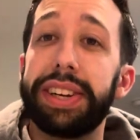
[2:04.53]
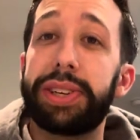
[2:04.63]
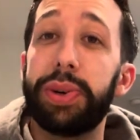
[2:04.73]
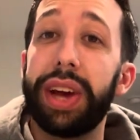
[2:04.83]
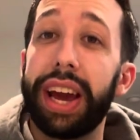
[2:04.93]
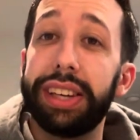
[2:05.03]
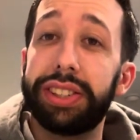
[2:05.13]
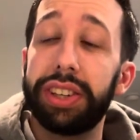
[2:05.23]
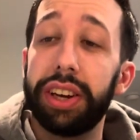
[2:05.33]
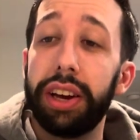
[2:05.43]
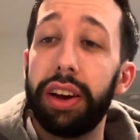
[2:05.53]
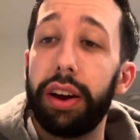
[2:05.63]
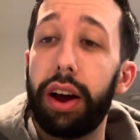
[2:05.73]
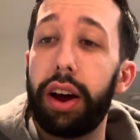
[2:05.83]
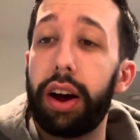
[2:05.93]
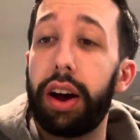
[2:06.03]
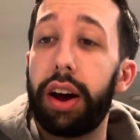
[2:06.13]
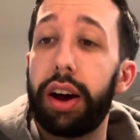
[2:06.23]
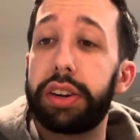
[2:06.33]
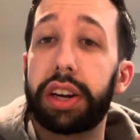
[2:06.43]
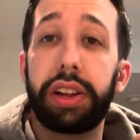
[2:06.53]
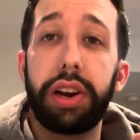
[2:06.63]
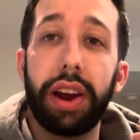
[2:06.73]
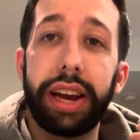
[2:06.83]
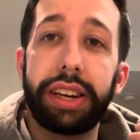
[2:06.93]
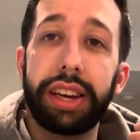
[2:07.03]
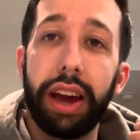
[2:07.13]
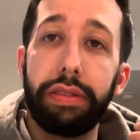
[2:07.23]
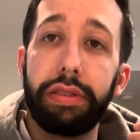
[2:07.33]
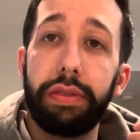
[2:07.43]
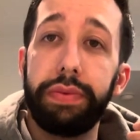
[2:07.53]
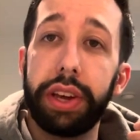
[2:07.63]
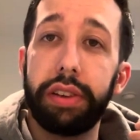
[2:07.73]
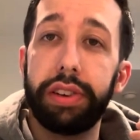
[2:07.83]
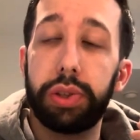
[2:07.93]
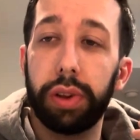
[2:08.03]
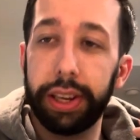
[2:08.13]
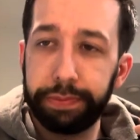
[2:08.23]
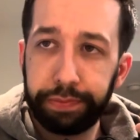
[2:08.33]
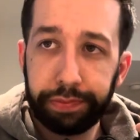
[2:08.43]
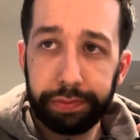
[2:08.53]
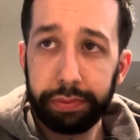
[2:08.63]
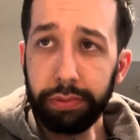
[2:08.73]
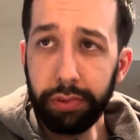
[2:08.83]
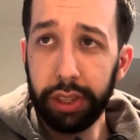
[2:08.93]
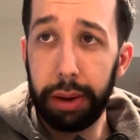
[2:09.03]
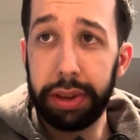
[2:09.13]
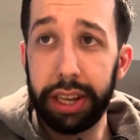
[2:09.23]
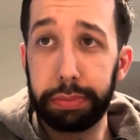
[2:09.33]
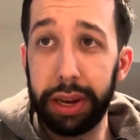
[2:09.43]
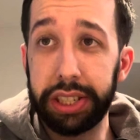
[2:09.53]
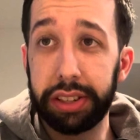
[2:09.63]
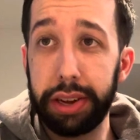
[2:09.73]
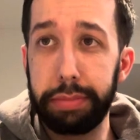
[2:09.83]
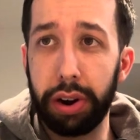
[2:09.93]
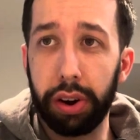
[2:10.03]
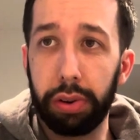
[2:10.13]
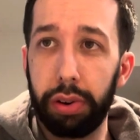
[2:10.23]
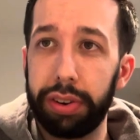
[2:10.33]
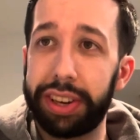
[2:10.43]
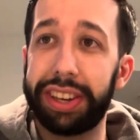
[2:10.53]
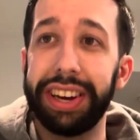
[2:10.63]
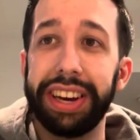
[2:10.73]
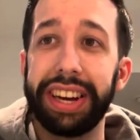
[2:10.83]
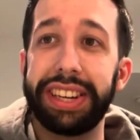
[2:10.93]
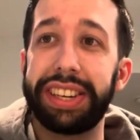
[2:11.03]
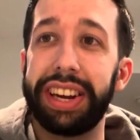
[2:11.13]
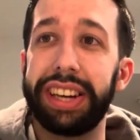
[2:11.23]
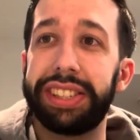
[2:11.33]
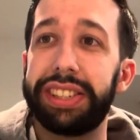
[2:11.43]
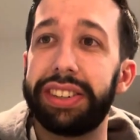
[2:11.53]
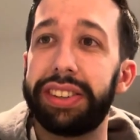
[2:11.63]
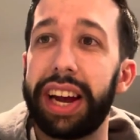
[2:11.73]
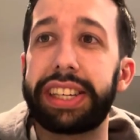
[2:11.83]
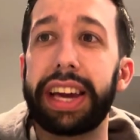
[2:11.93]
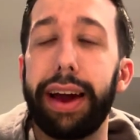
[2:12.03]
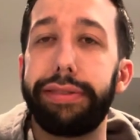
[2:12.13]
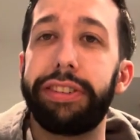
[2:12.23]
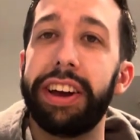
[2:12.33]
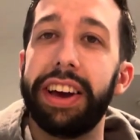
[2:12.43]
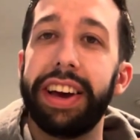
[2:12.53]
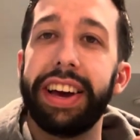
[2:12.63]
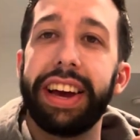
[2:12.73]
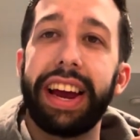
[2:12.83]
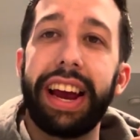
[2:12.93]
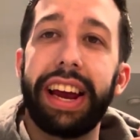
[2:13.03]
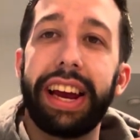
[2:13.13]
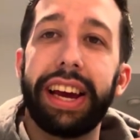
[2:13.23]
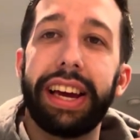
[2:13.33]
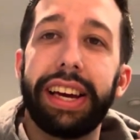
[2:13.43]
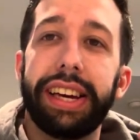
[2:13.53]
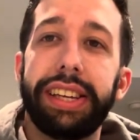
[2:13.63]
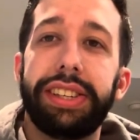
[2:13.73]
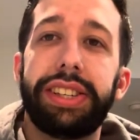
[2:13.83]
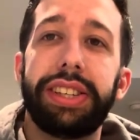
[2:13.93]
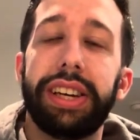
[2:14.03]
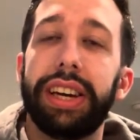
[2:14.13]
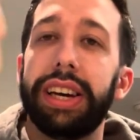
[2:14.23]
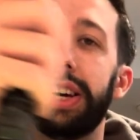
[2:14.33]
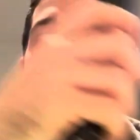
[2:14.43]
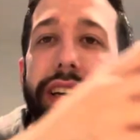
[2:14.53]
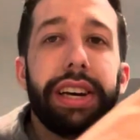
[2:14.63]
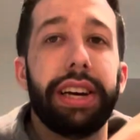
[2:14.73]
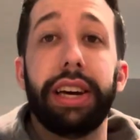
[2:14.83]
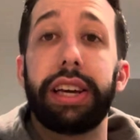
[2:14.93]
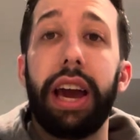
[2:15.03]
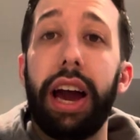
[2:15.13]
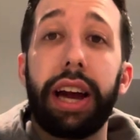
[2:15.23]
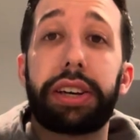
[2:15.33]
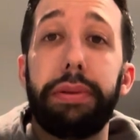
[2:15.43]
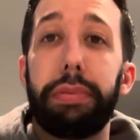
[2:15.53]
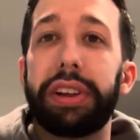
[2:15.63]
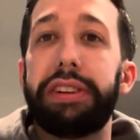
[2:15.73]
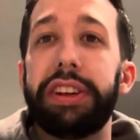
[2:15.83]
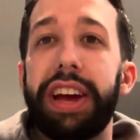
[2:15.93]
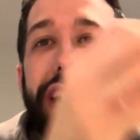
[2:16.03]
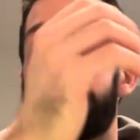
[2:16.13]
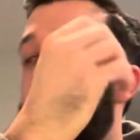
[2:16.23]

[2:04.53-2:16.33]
days to clear ATF individually. I mean, that's basically a miracle in today's ATF. And yeah, I couldn't believe it. They actually